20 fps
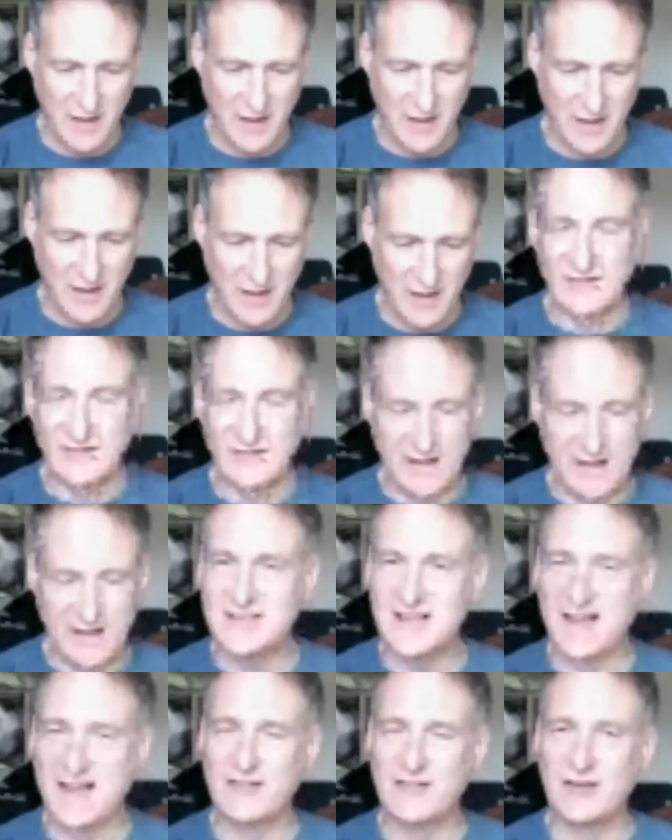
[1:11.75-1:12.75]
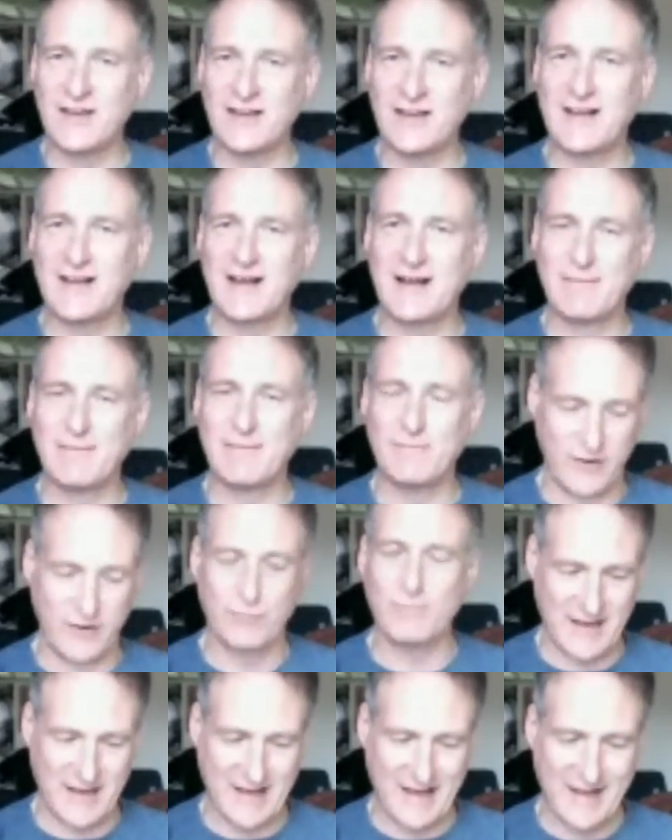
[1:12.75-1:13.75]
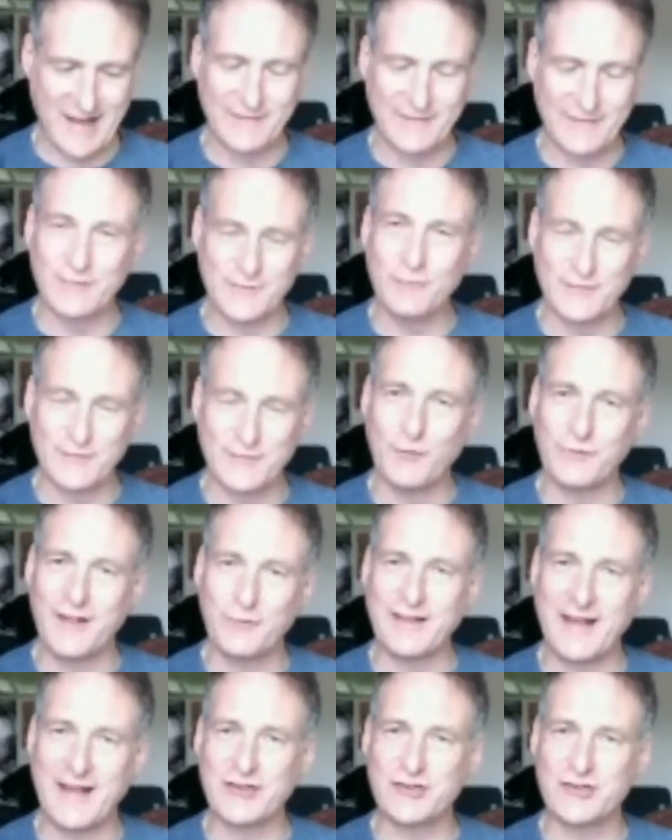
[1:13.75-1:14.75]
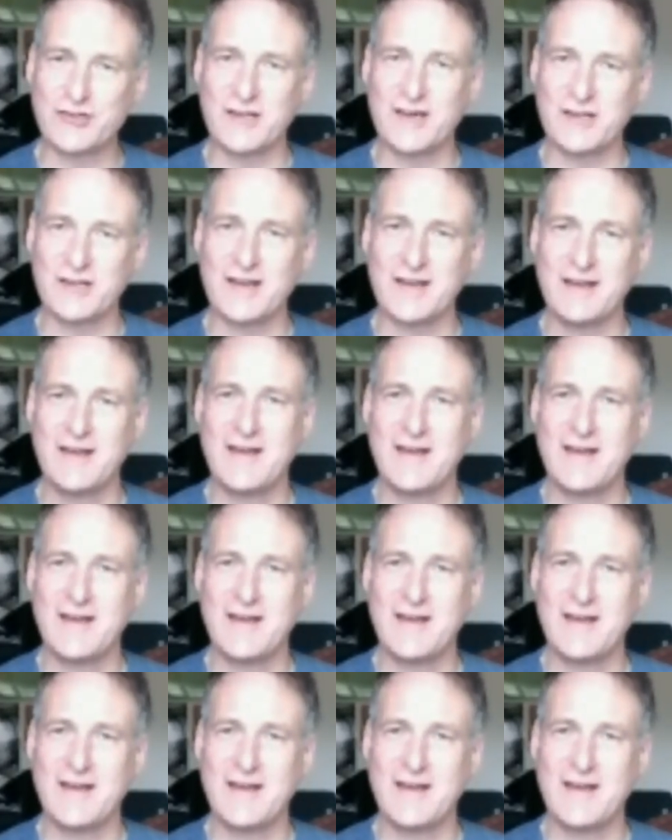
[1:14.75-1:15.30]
I understand that in Cumbria and North Lancashire,